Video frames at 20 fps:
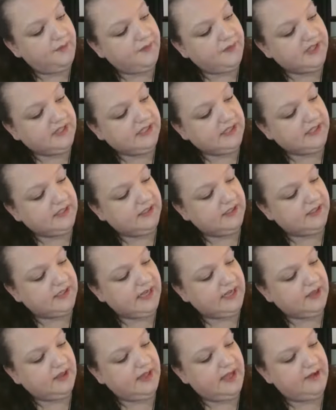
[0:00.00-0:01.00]
This is
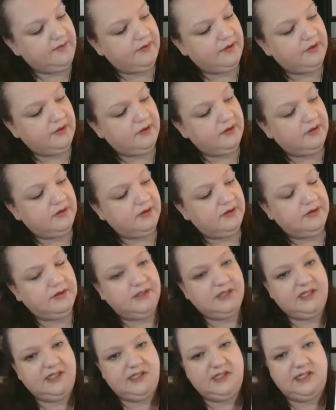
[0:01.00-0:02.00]
like level
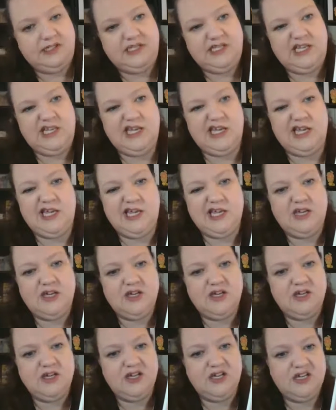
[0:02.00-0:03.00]

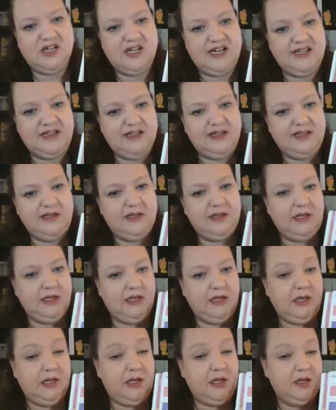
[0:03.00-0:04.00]
C, I
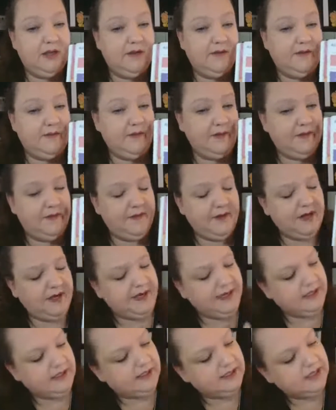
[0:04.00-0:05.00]
think, for
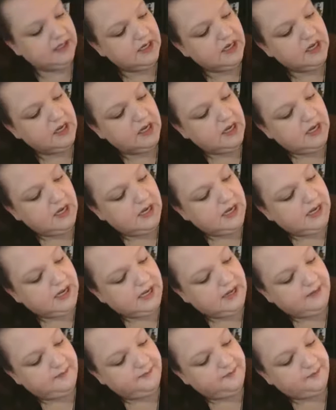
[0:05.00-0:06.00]
phonics.
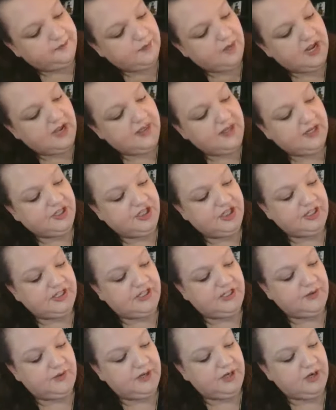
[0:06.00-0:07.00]
And then she's
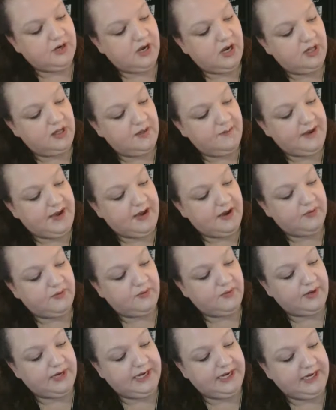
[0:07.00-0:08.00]
doing her All About
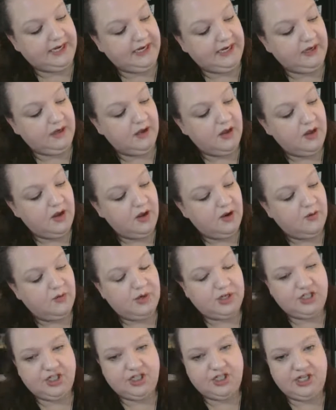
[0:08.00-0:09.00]
Reading,
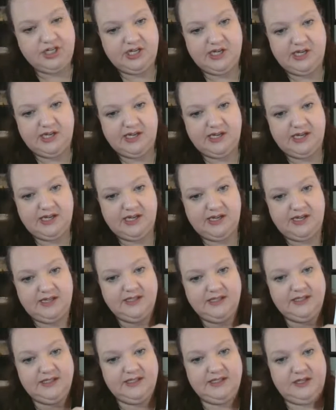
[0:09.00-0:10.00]
which she
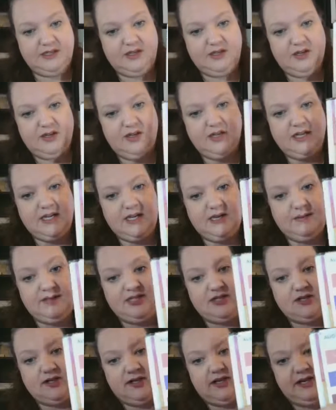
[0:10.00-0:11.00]
is going to be
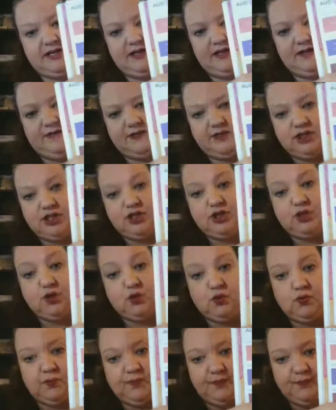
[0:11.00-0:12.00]
starting level
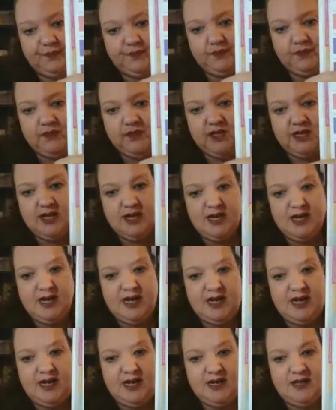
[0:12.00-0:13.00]
2.
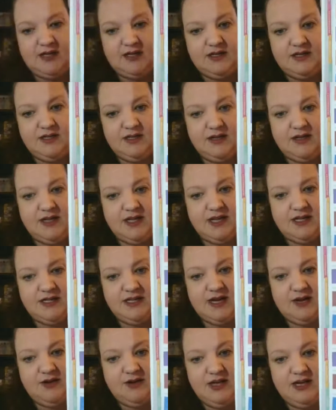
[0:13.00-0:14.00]
Then
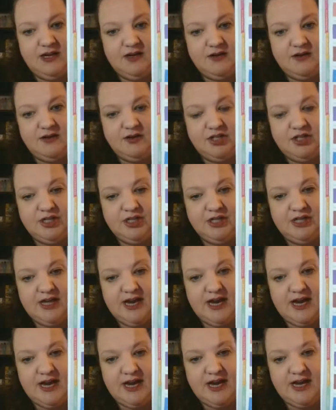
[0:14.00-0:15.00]
down here, she
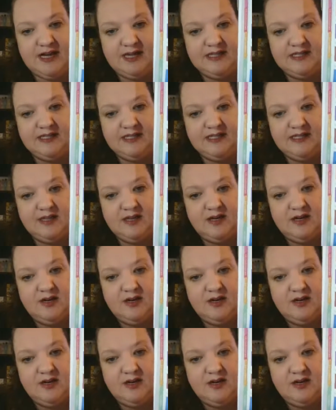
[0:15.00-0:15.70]
has